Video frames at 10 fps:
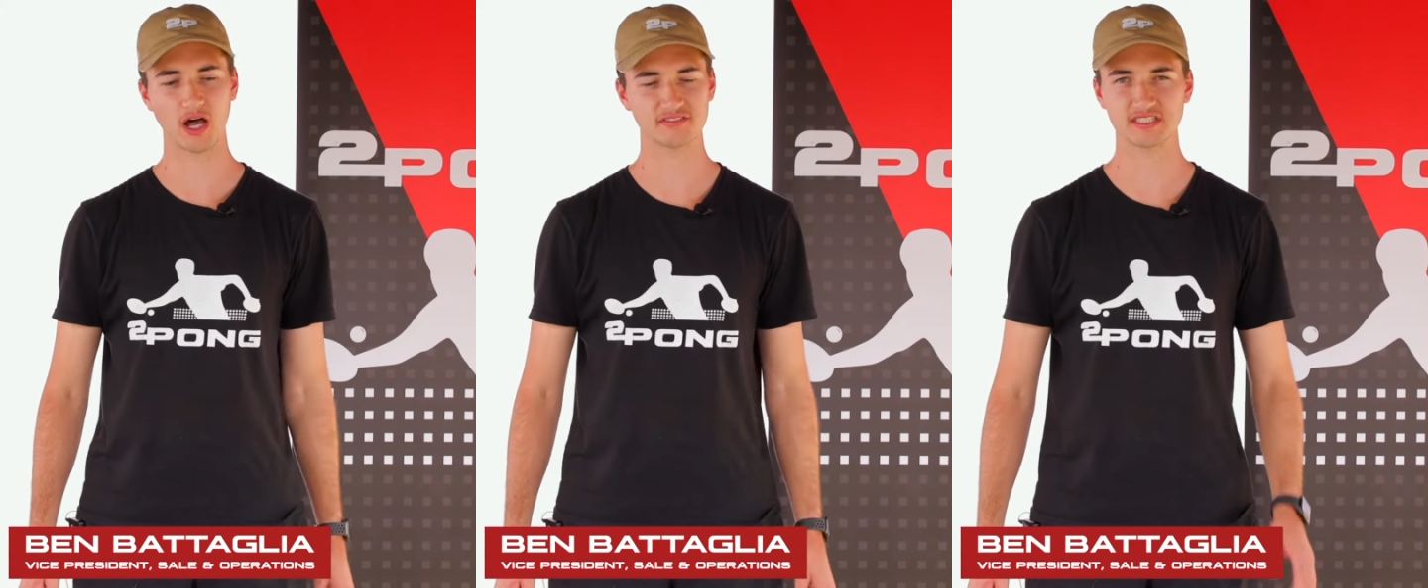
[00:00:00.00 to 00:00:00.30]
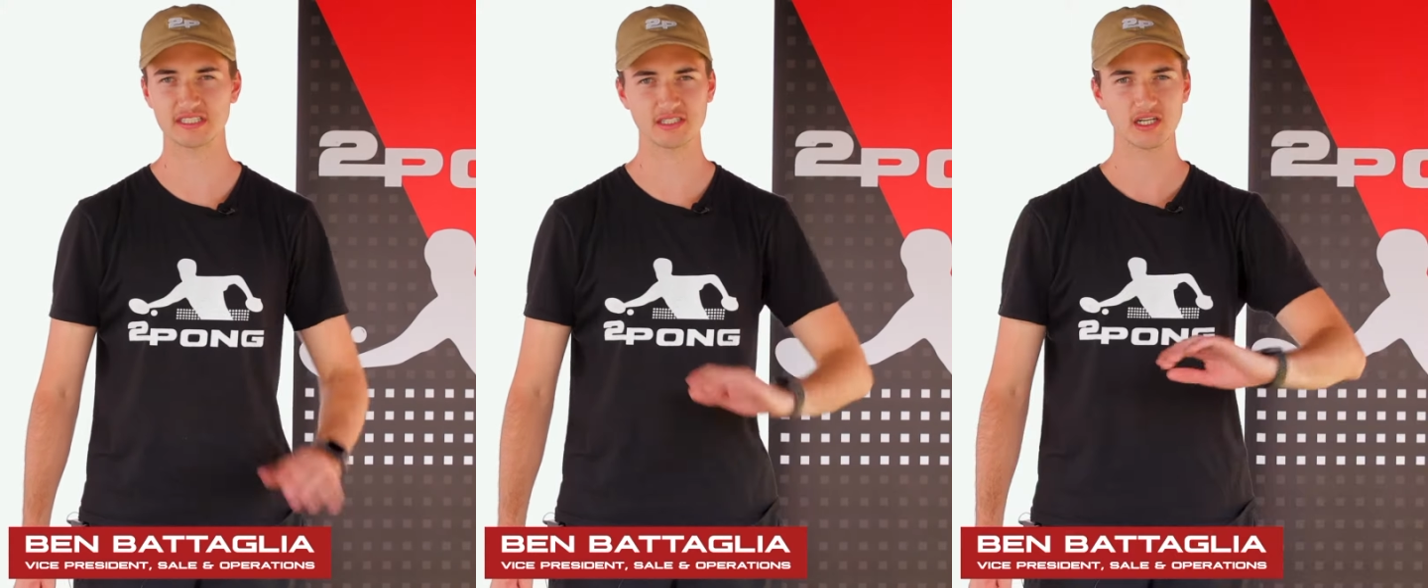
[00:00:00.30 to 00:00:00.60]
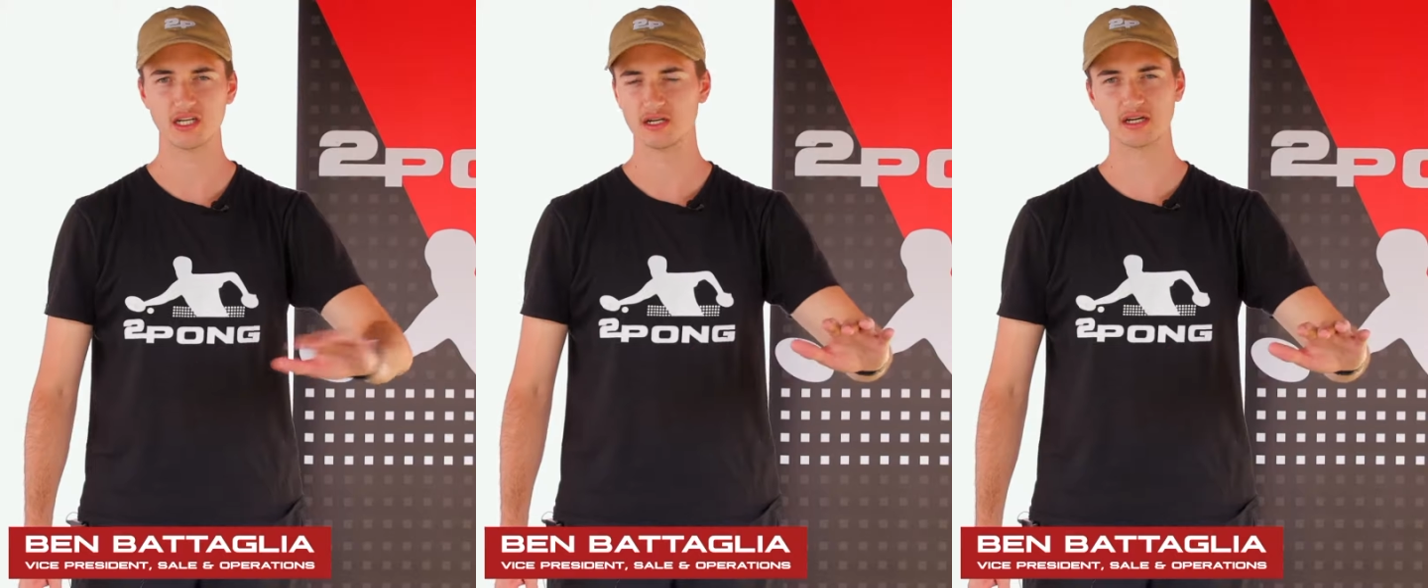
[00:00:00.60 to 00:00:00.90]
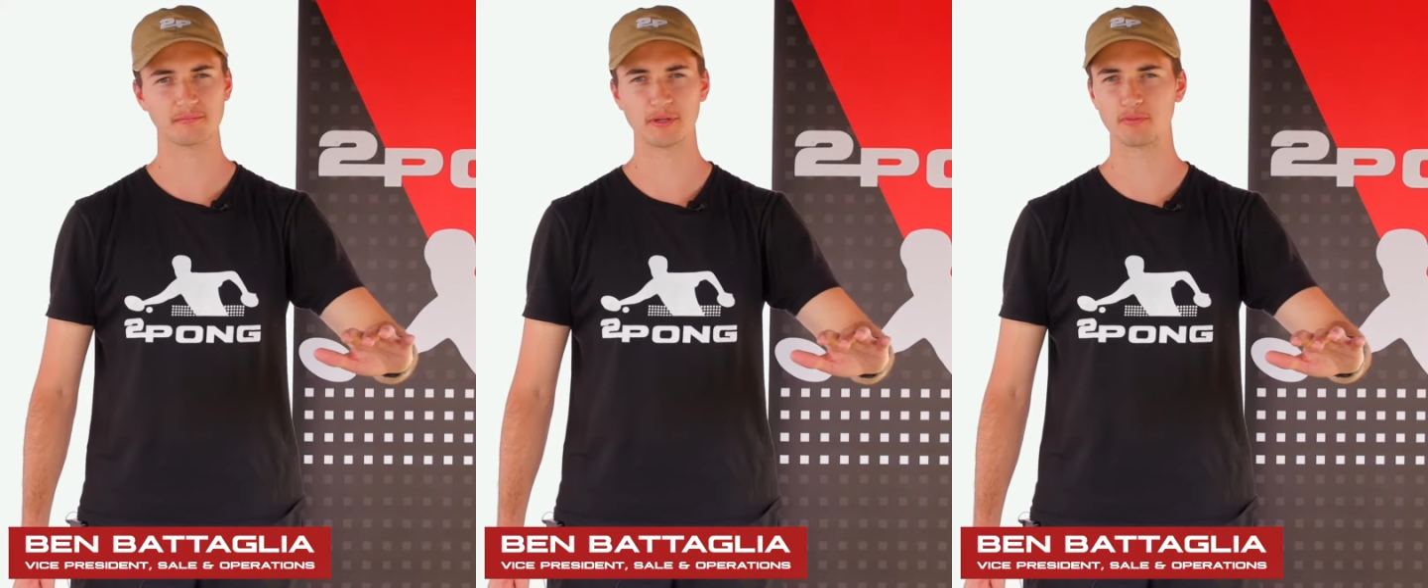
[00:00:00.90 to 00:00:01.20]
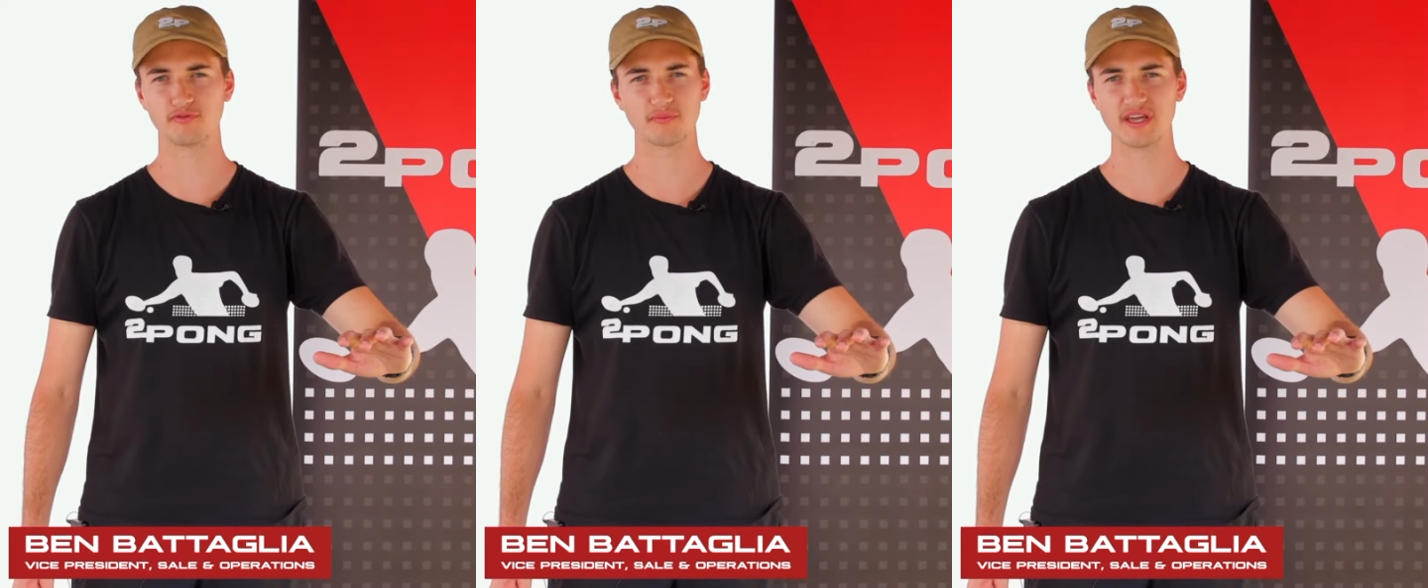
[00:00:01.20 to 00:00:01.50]
I've seen
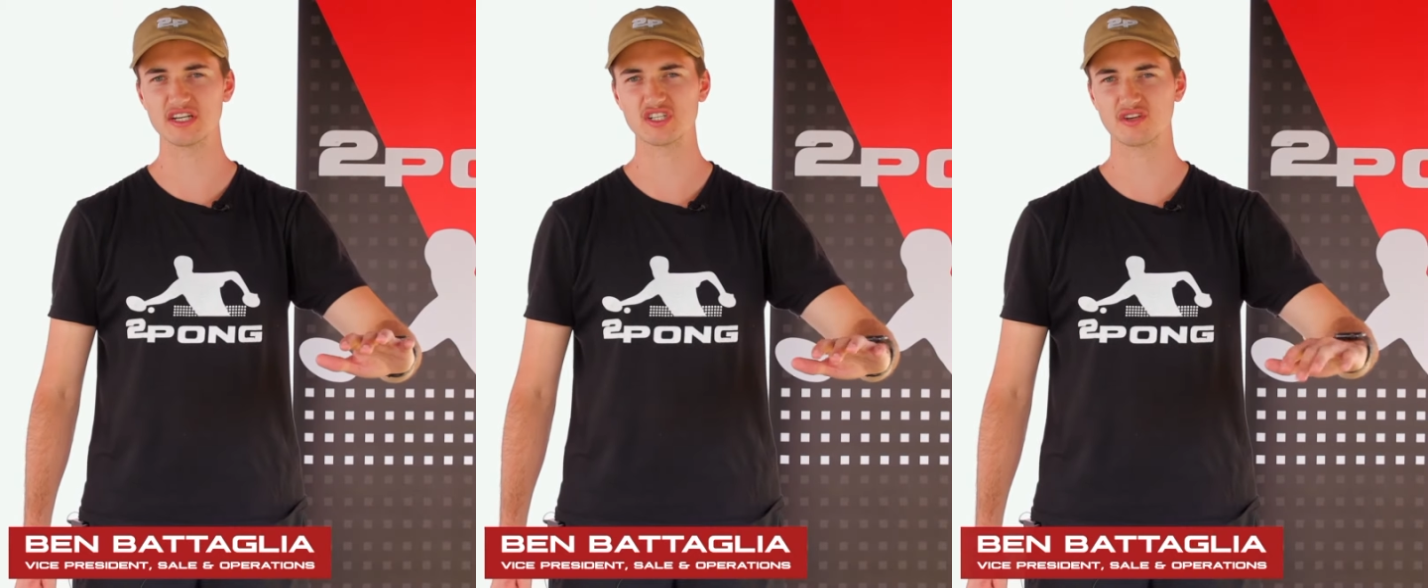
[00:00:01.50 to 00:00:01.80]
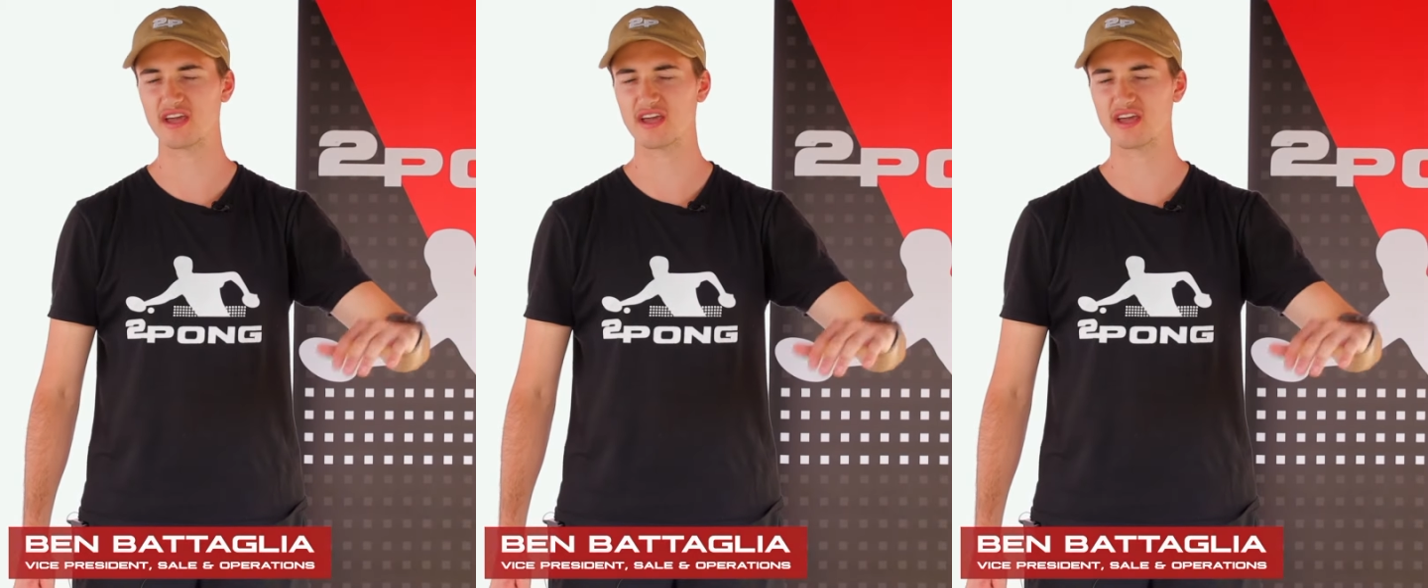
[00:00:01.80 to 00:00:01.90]
people from the ages of